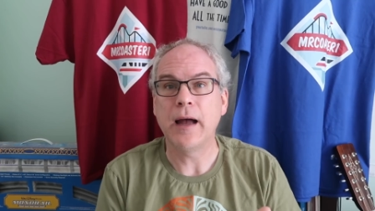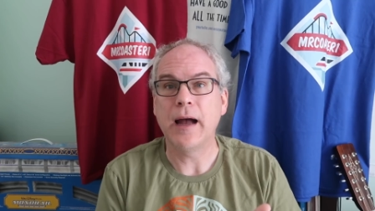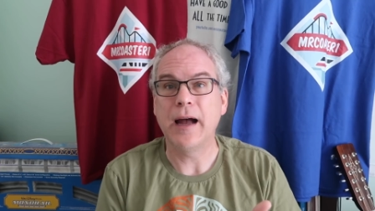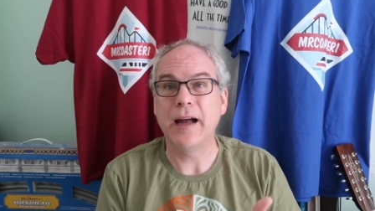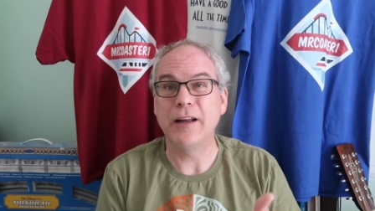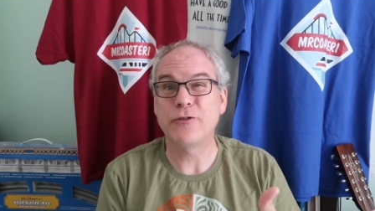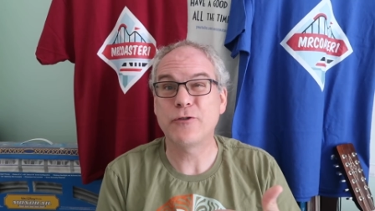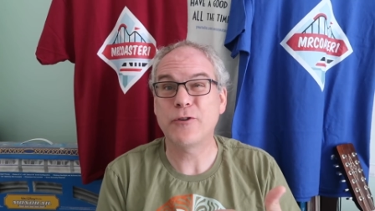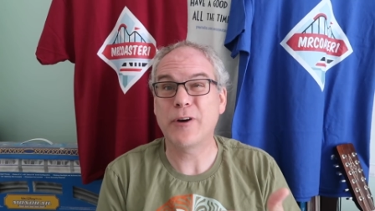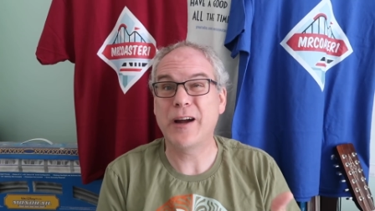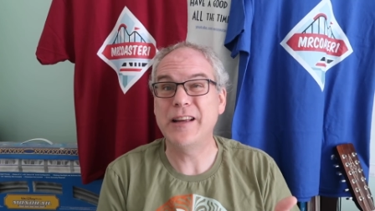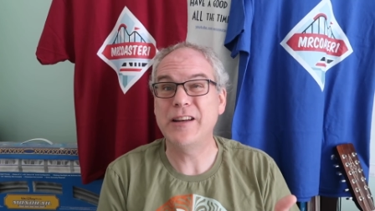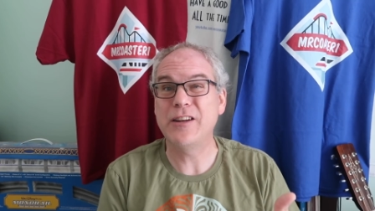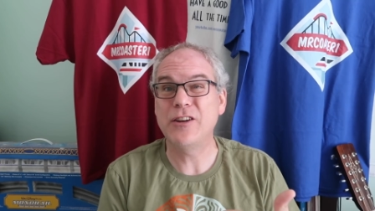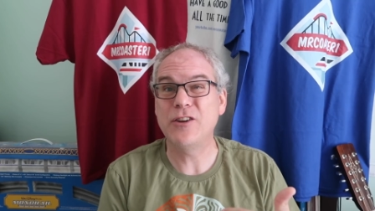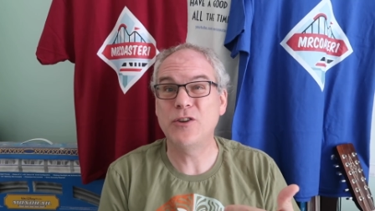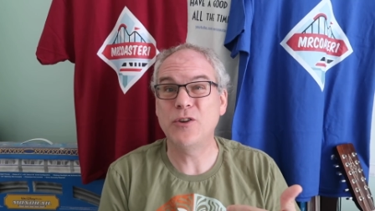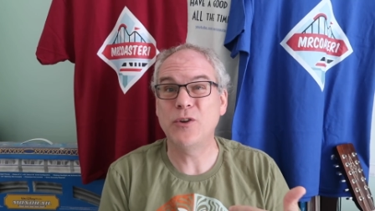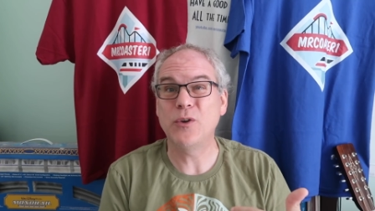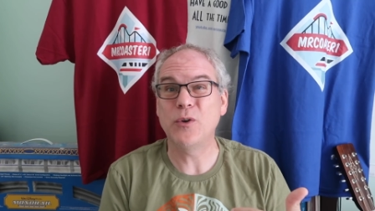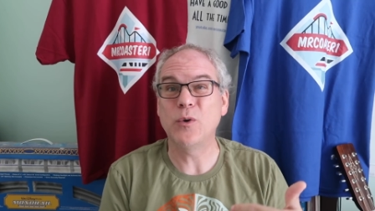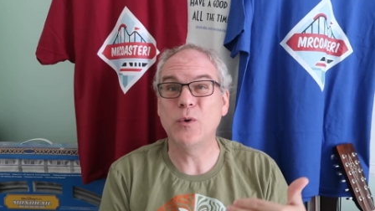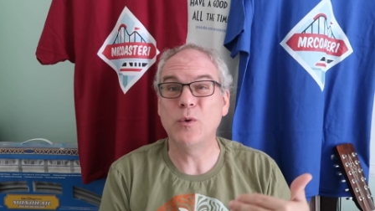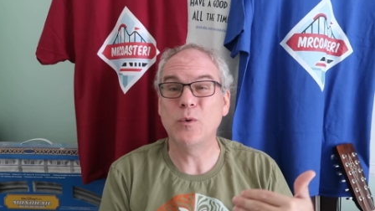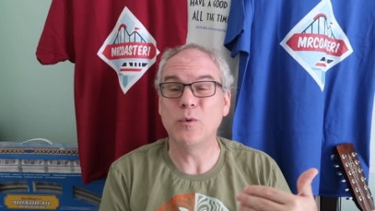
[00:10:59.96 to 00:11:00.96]
I tried to
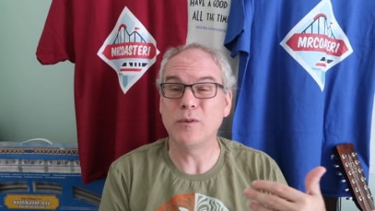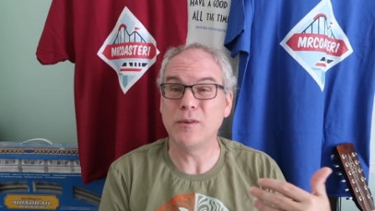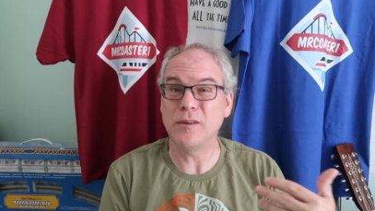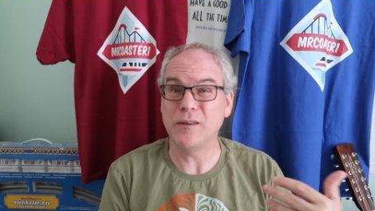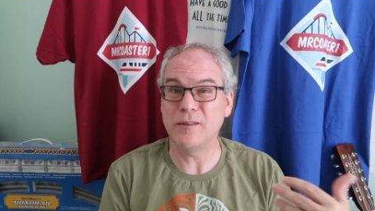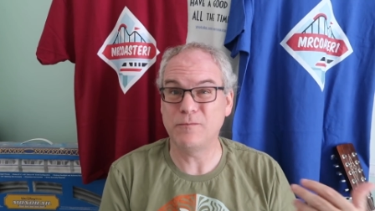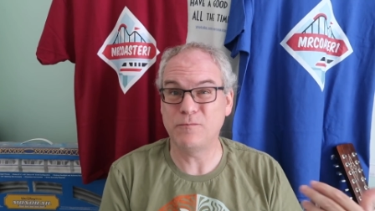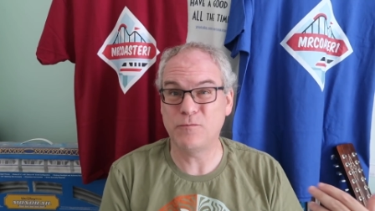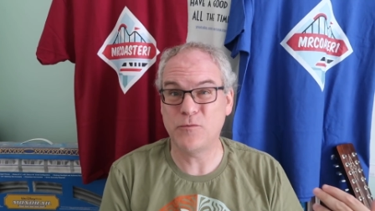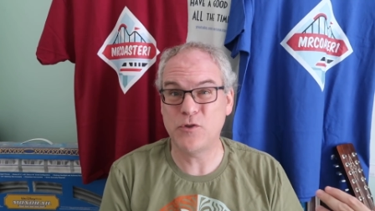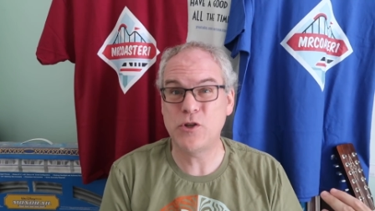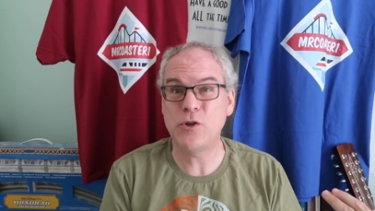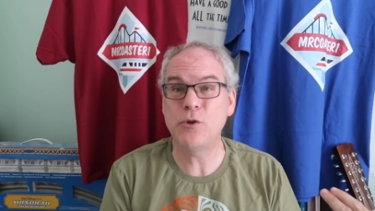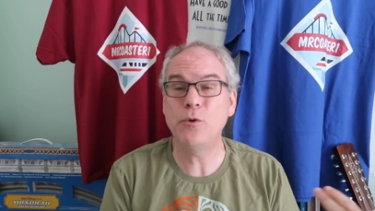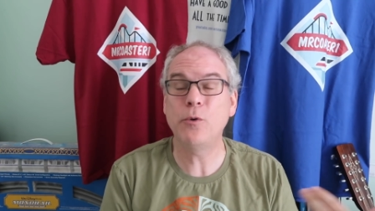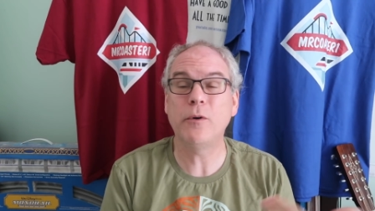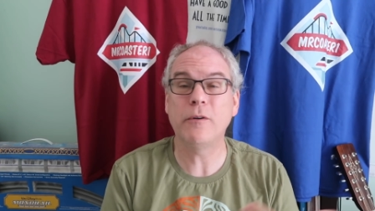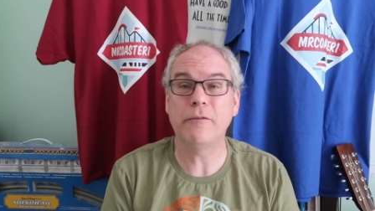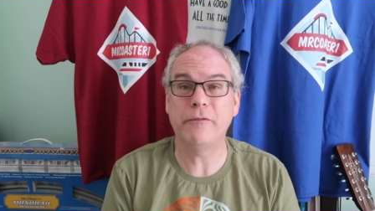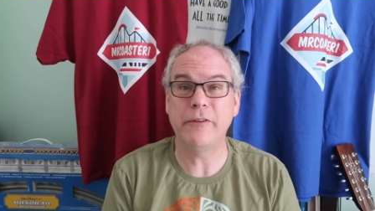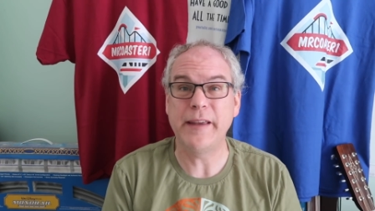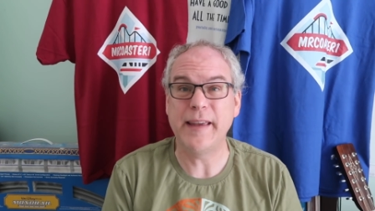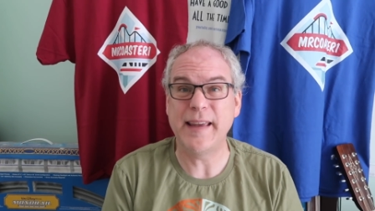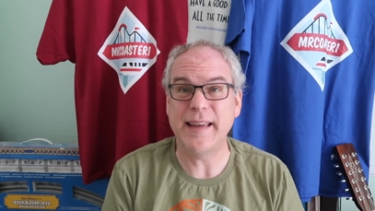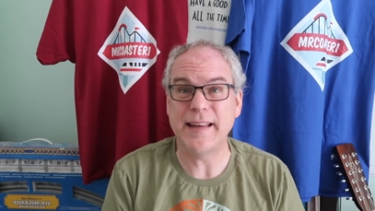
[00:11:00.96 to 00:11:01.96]
do 2
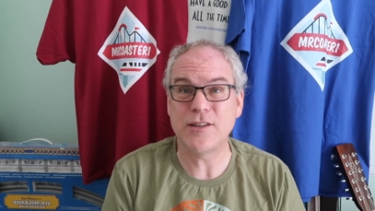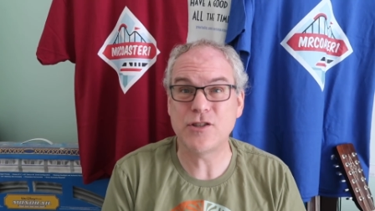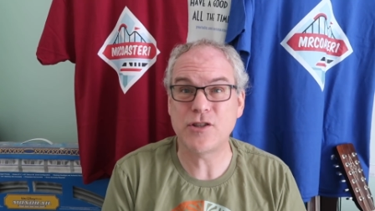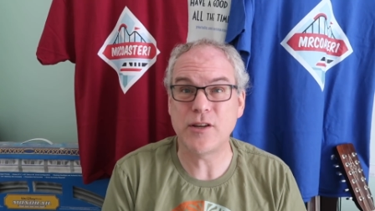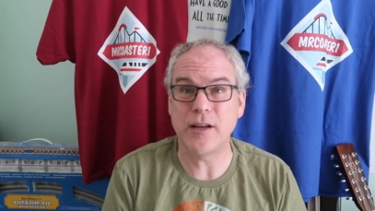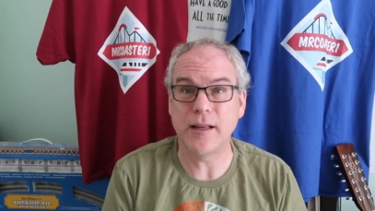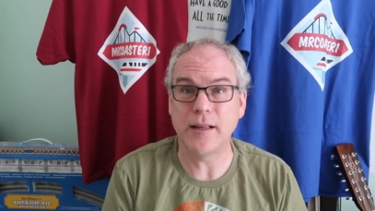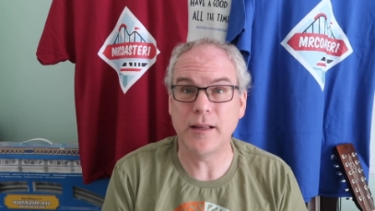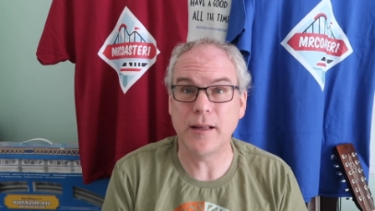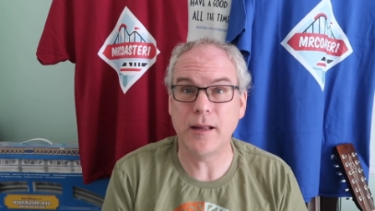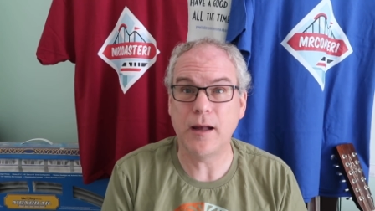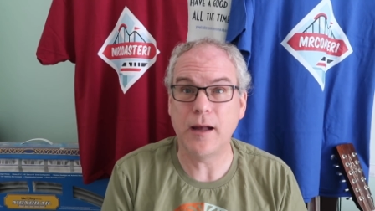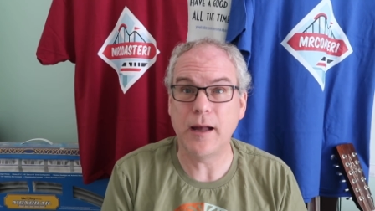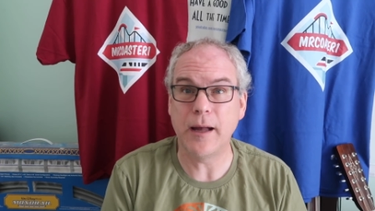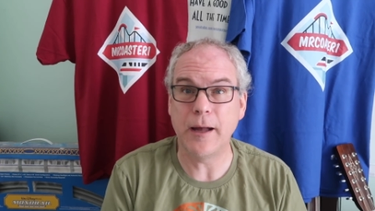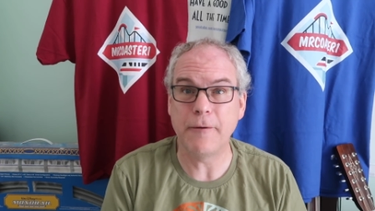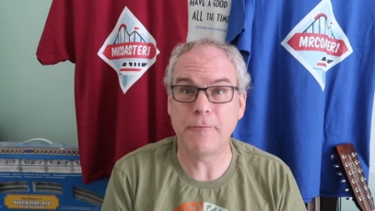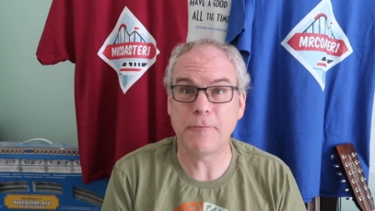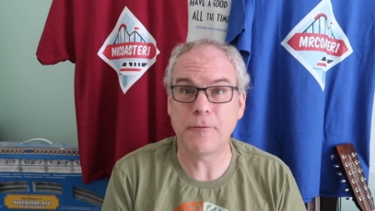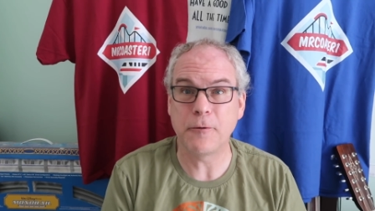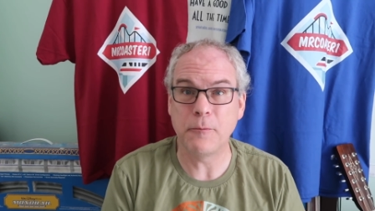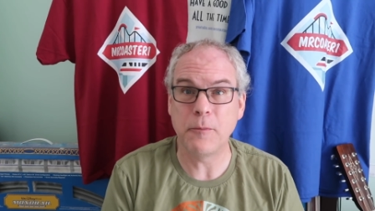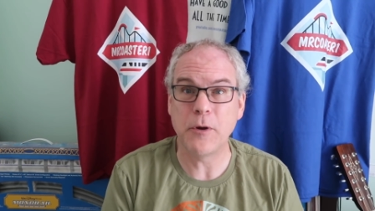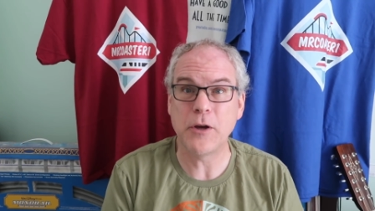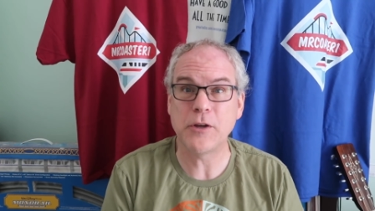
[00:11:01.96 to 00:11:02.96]
of each
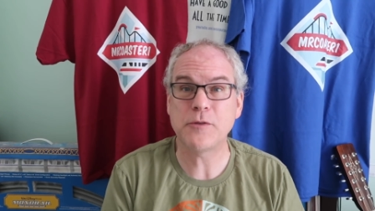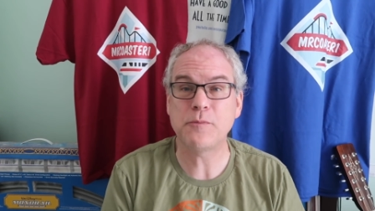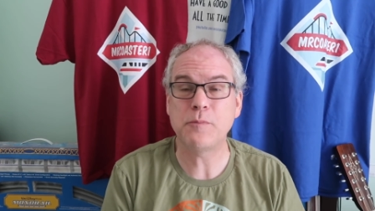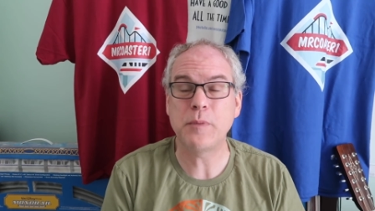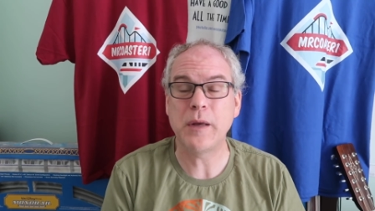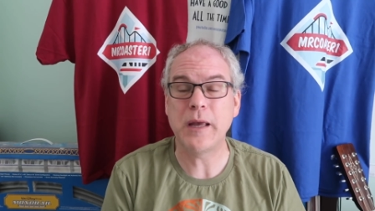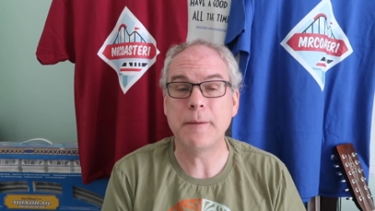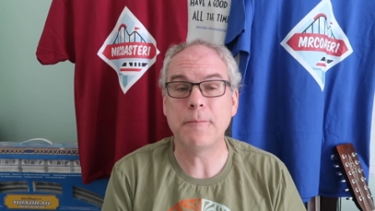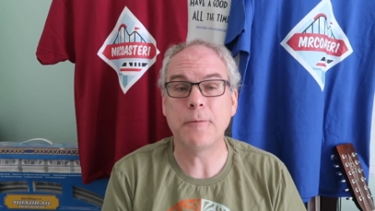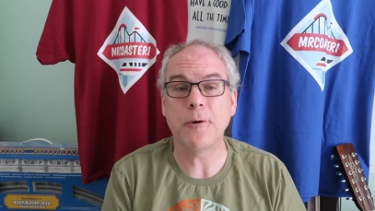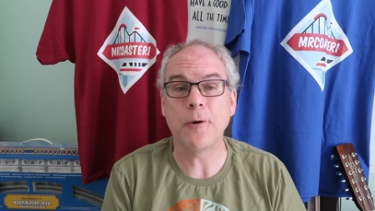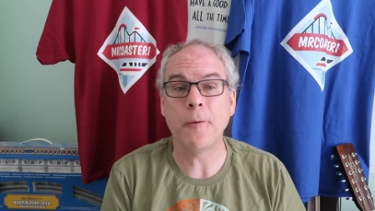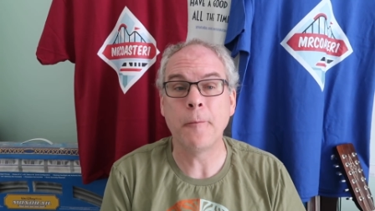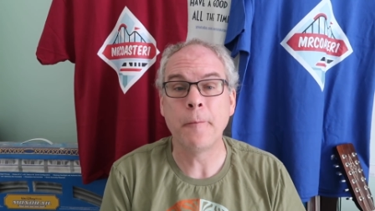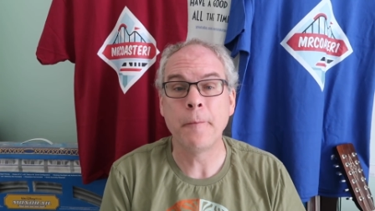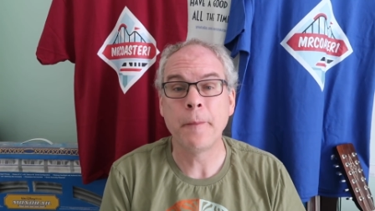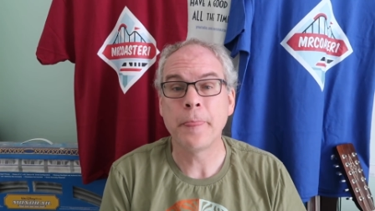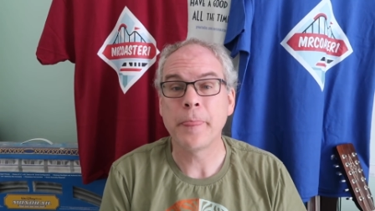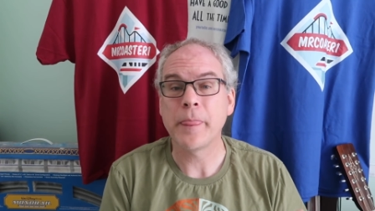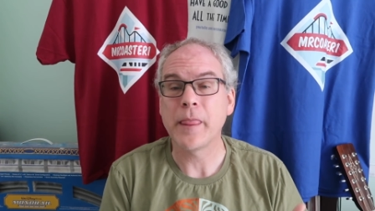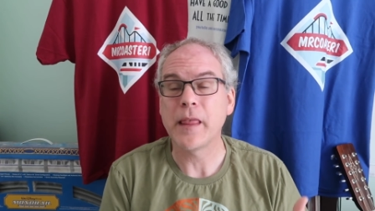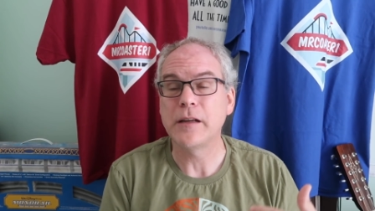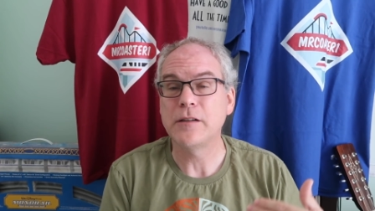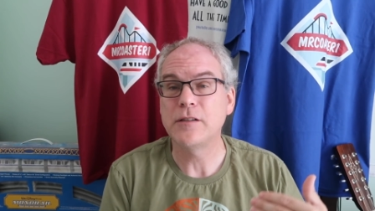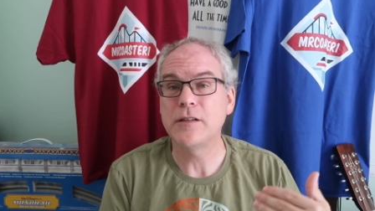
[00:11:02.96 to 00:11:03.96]
for most people,
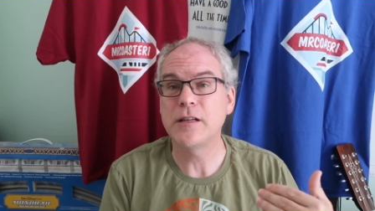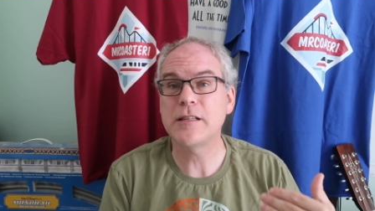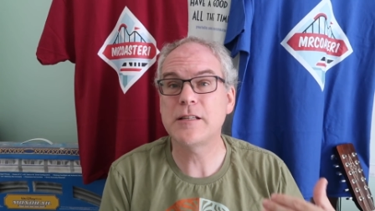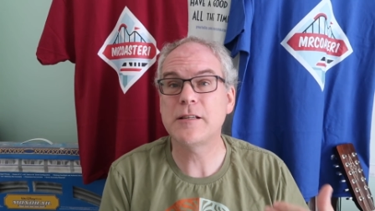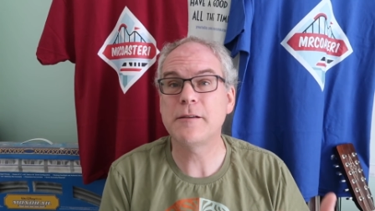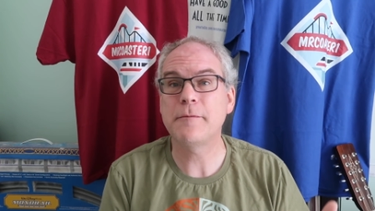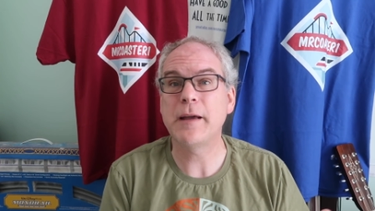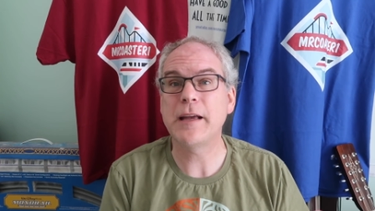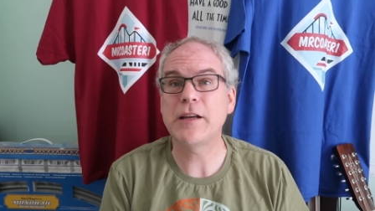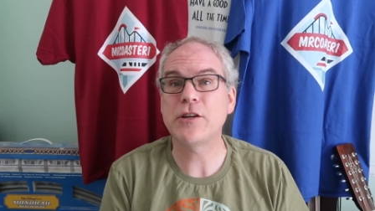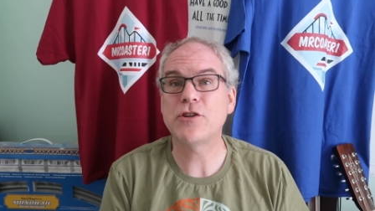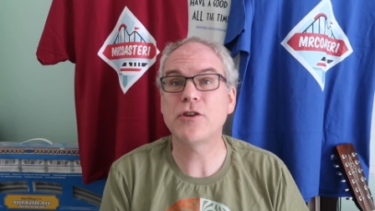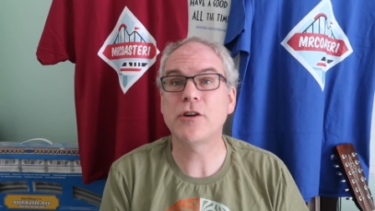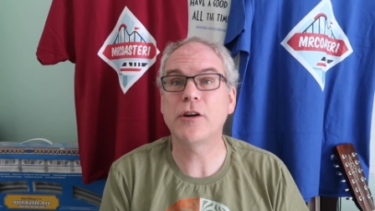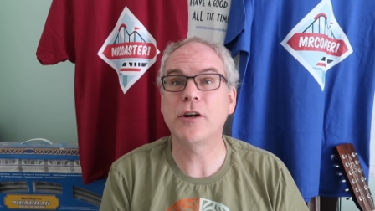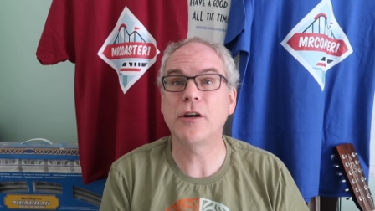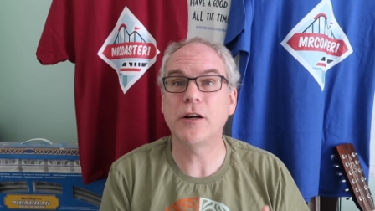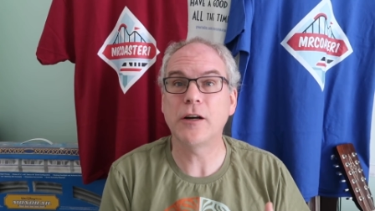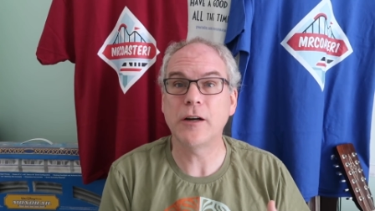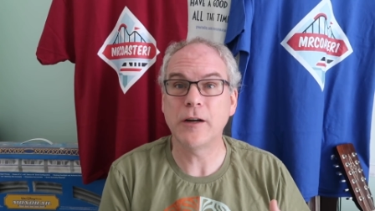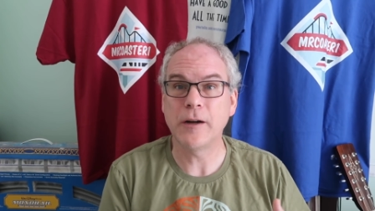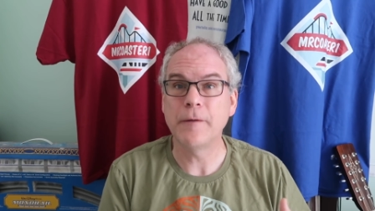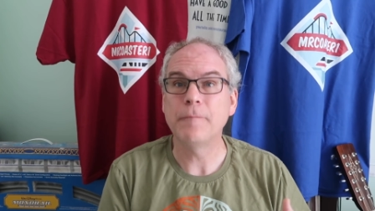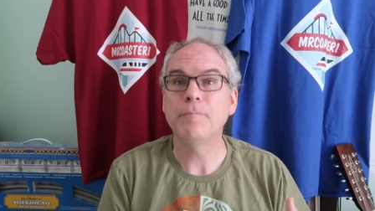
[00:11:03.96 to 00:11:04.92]
just to make sure